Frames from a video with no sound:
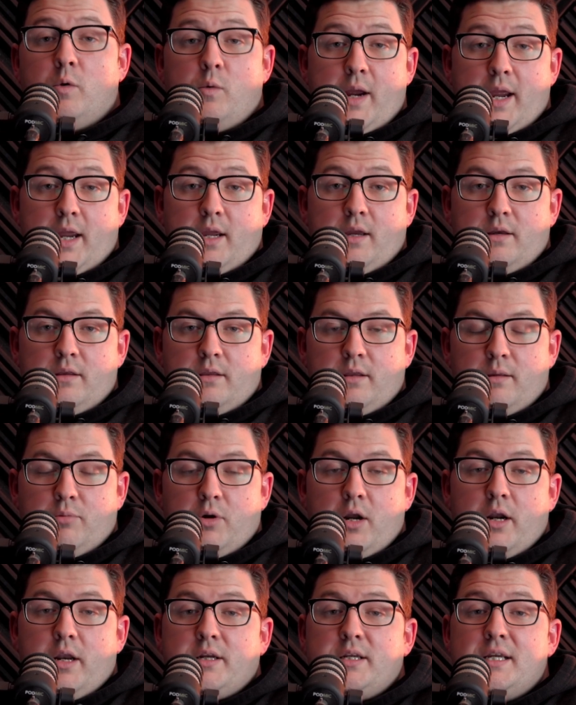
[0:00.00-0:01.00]
away. The
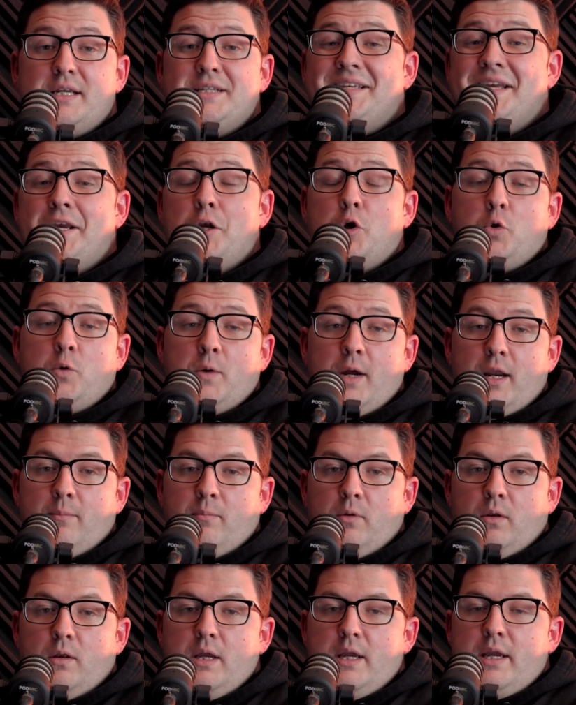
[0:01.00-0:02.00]
product is
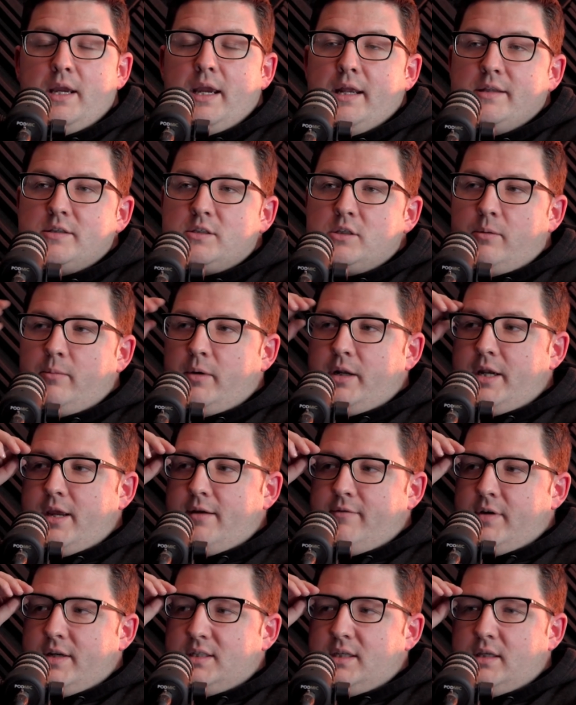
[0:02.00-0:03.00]
incredible. And so many
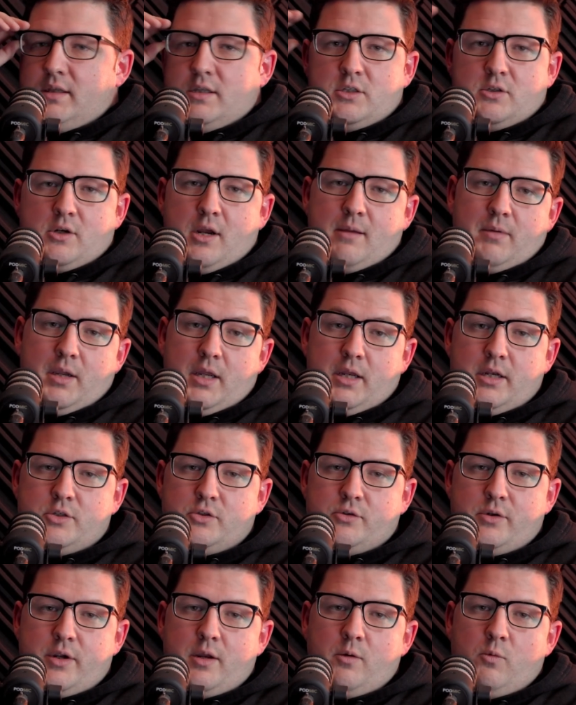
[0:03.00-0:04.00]
of us in the striping
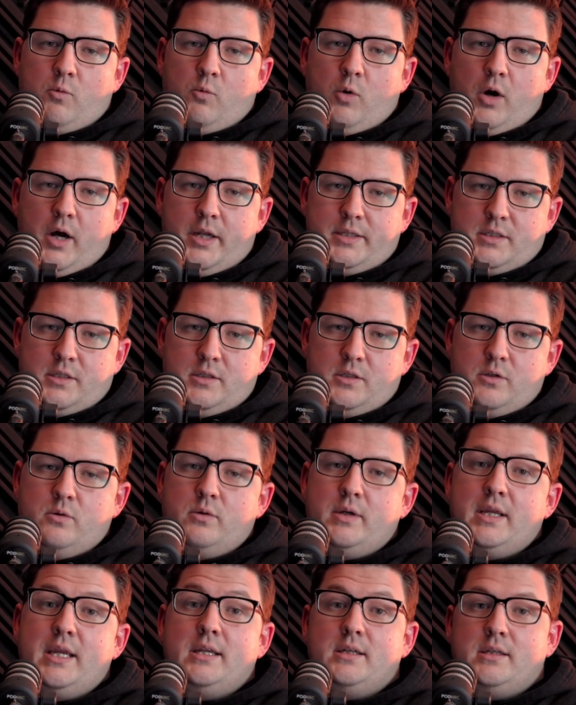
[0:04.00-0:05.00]
industry want to
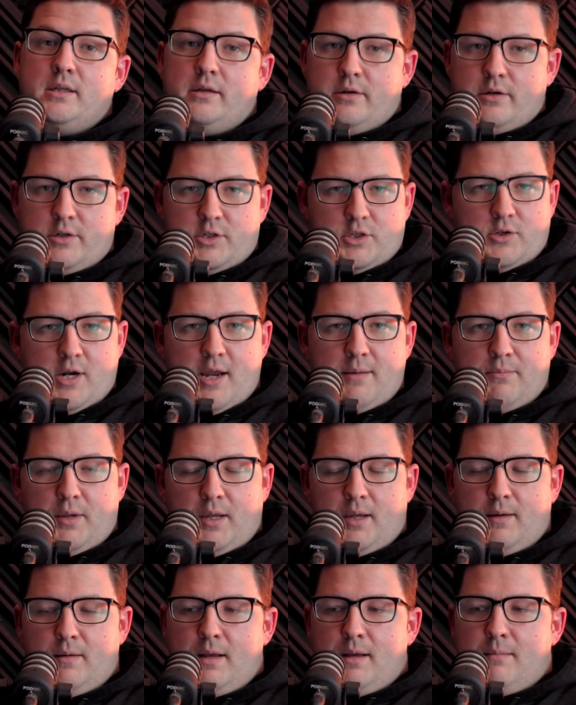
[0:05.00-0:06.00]
do interior
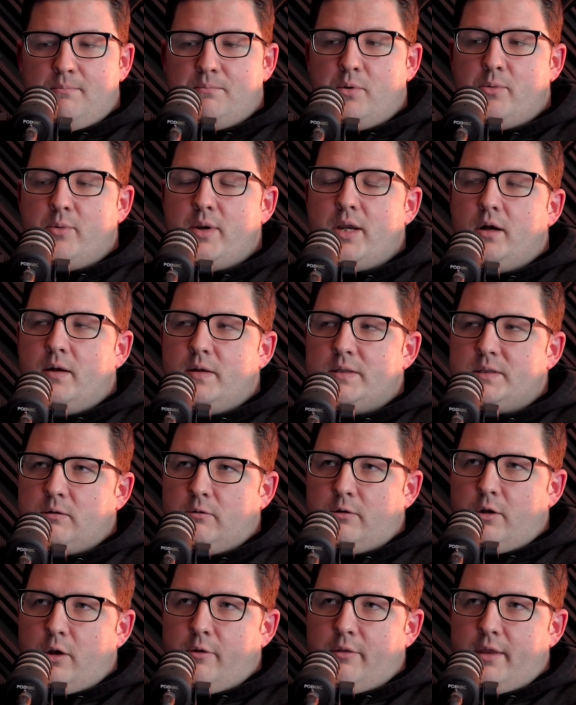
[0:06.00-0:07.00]
striping, but we
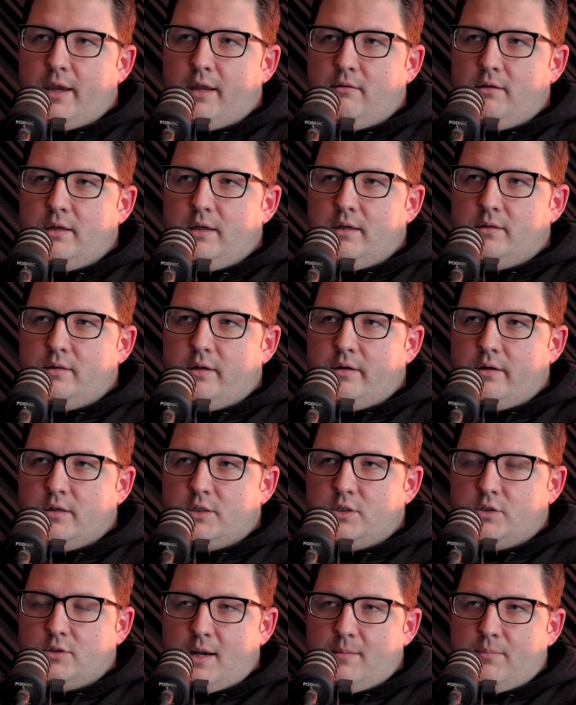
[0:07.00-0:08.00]
also know that interior
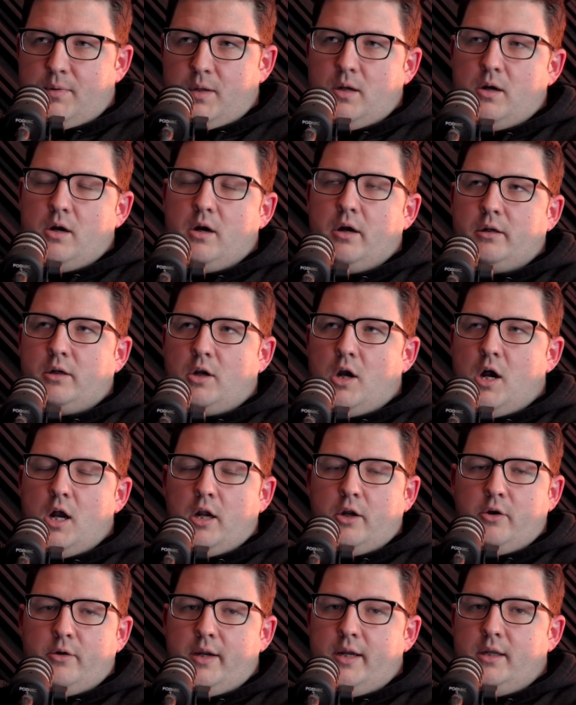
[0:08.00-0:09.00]
striping on
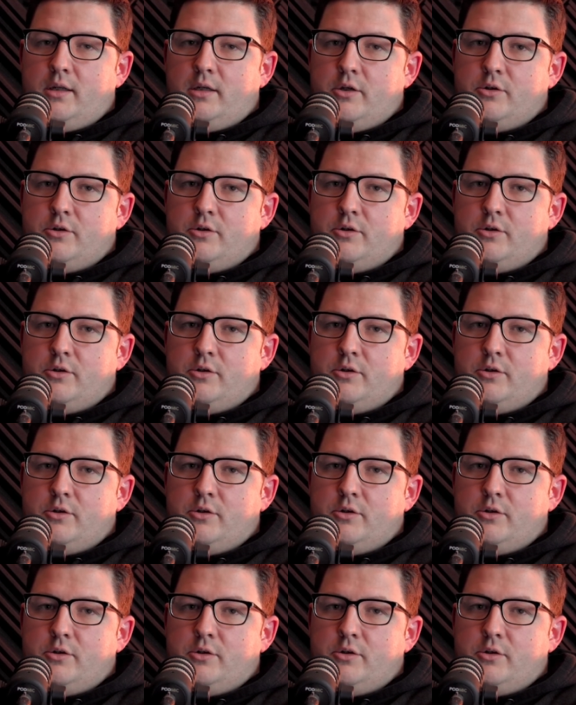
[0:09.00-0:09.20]
concrete